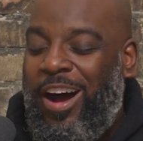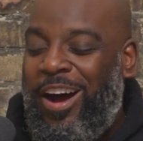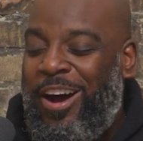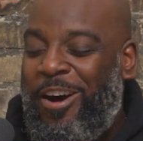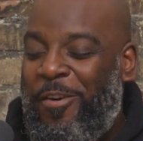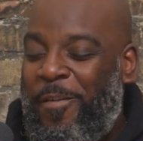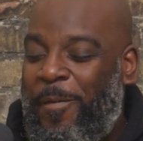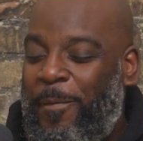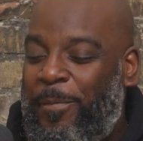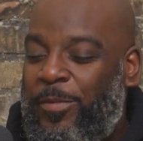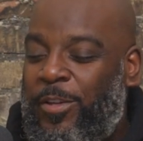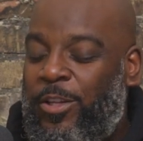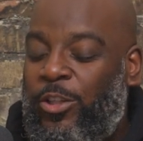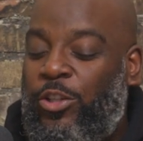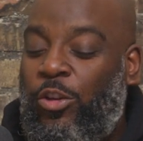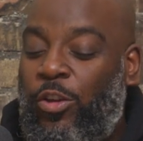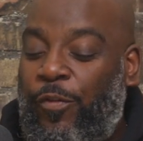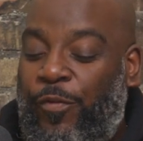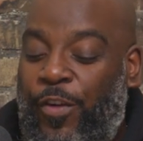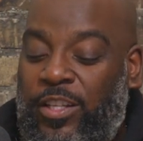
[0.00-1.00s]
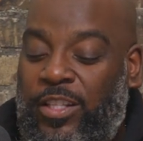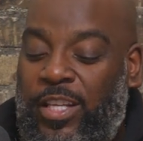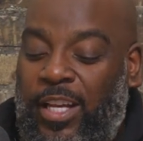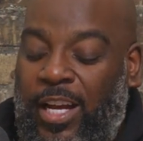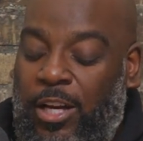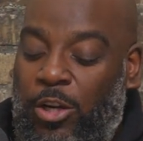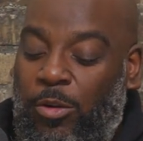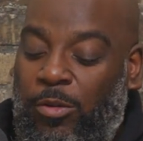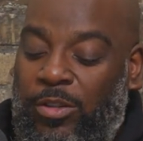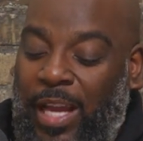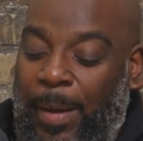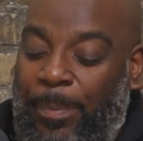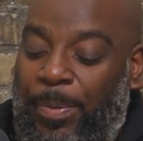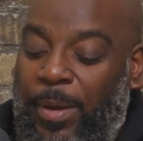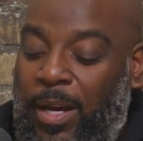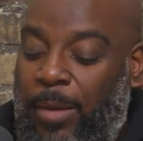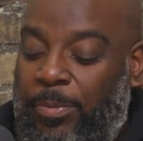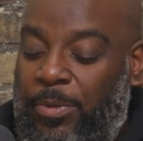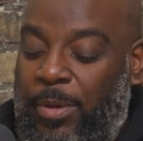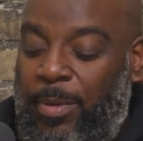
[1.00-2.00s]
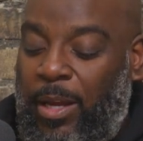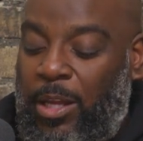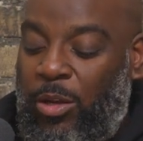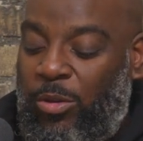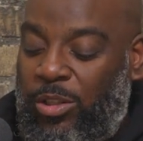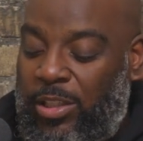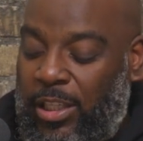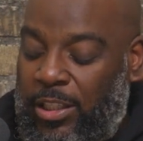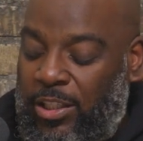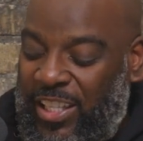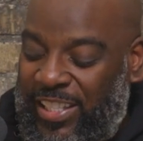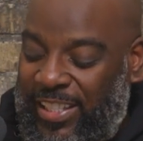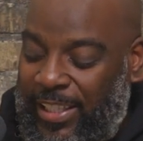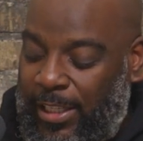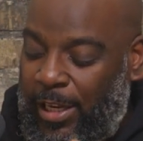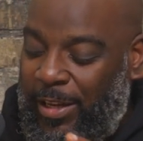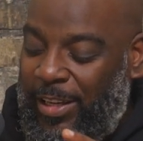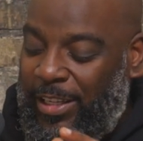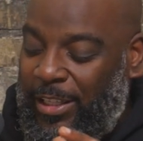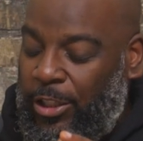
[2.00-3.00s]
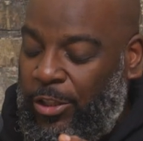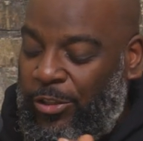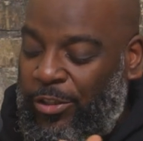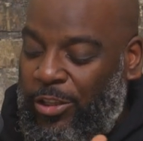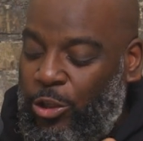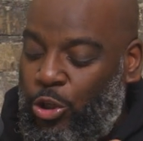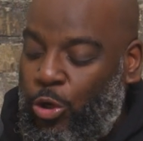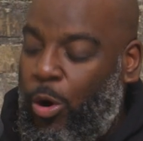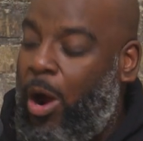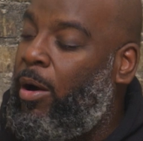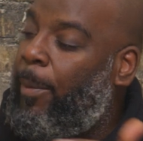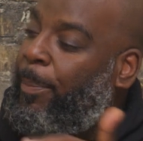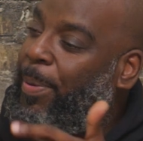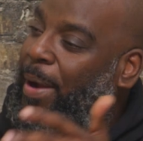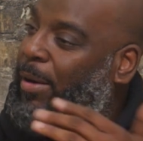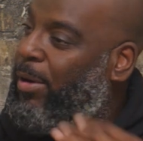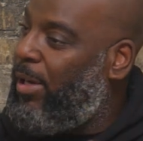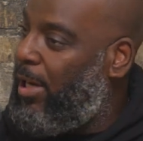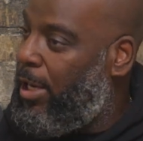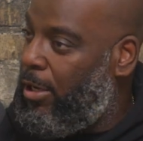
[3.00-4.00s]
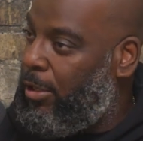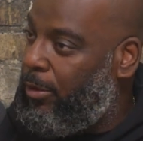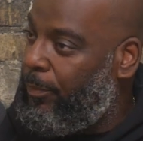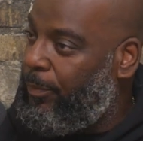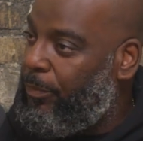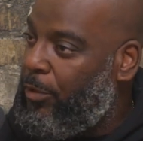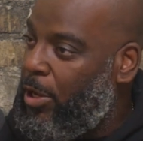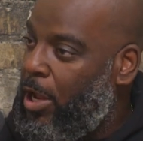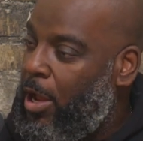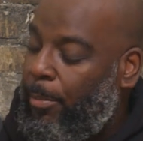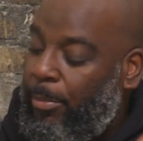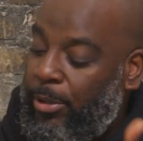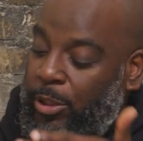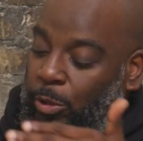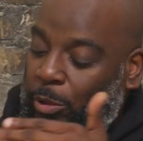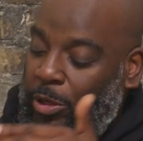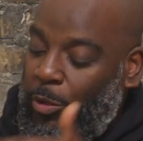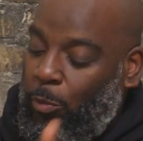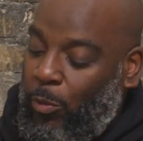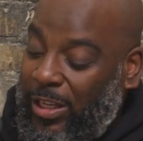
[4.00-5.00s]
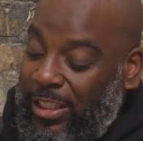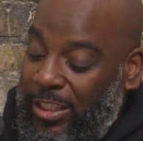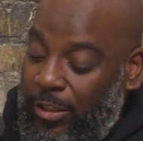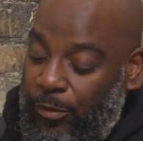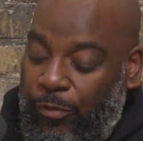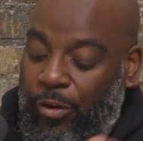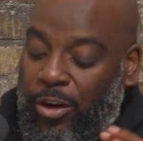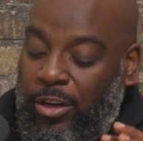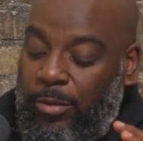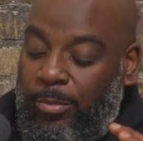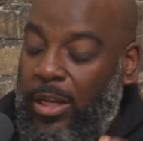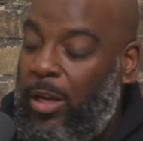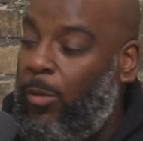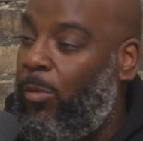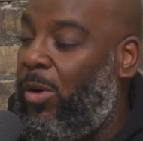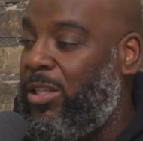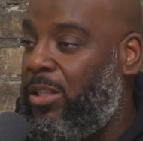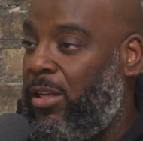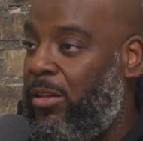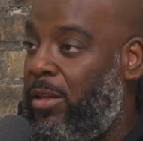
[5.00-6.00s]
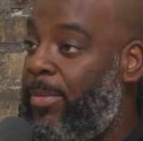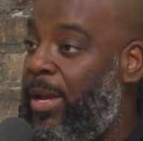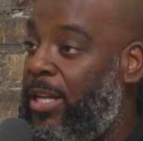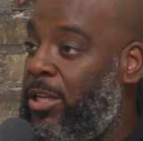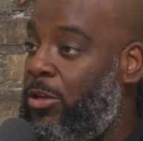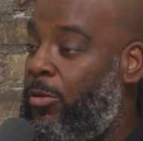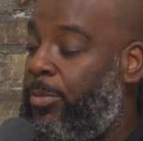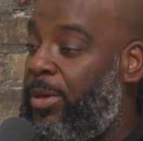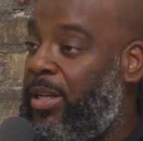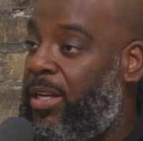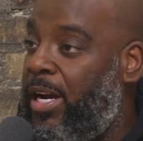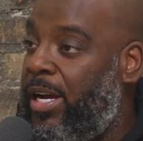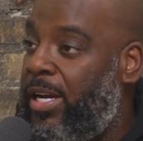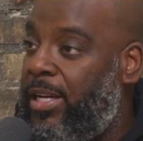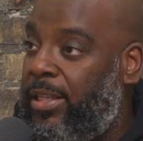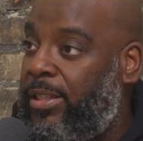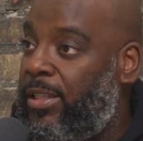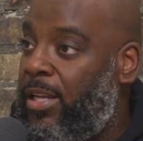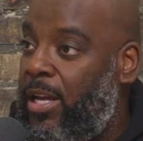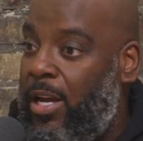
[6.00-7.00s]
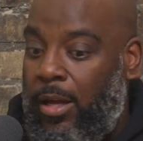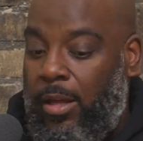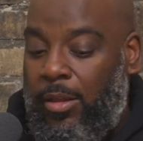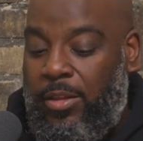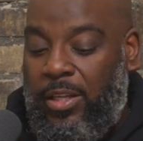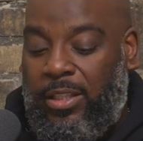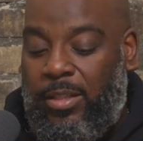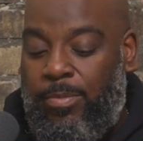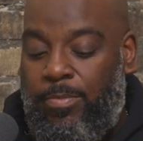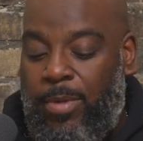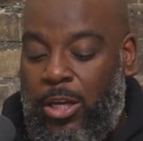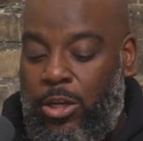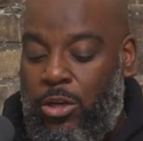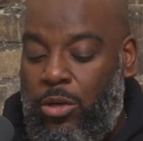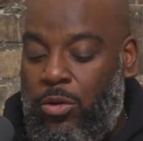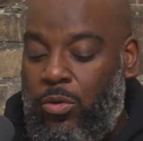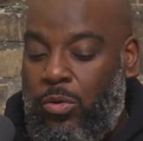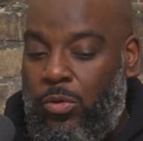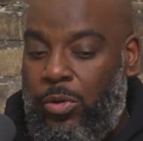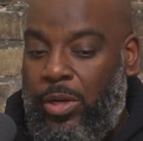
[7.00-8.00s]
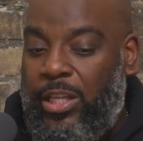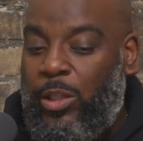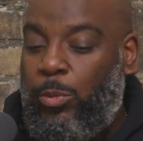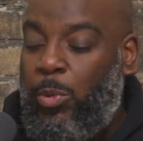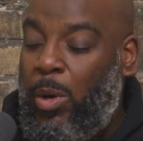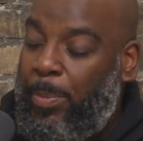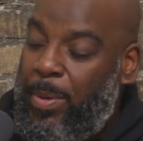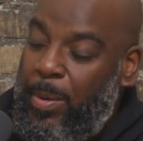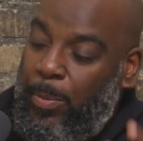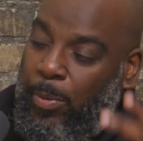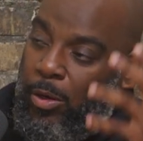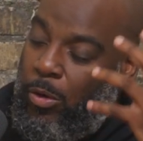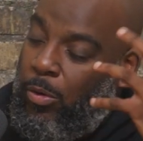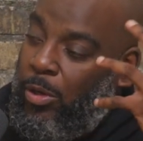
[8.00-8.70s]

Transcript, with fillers: um, so the first thing I do is I pick up the menu to just to draw a parallel mm-hmm. between what's in front of me and what's on the menu because this menu is what people are